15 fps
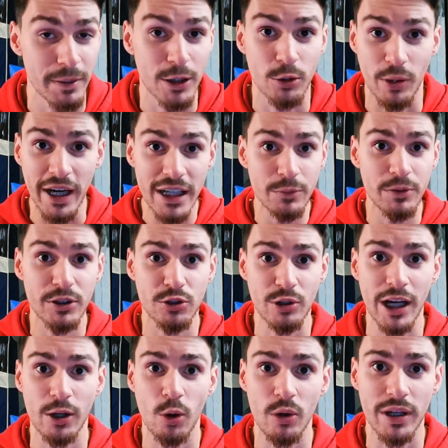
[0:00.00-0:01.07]
be great if we
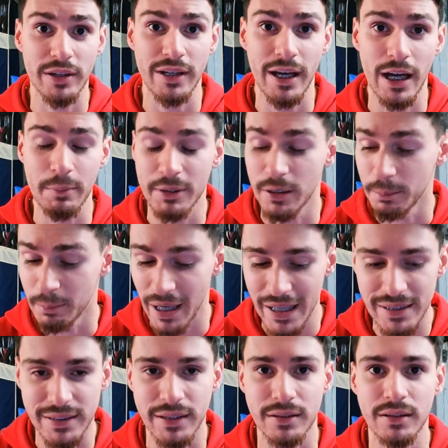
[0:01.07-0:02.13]
strike gold on that. That'd be
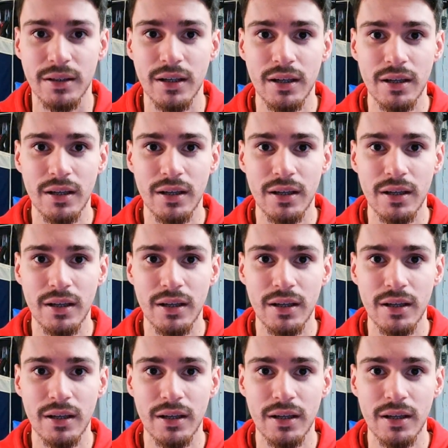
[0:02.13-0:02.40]
amazing.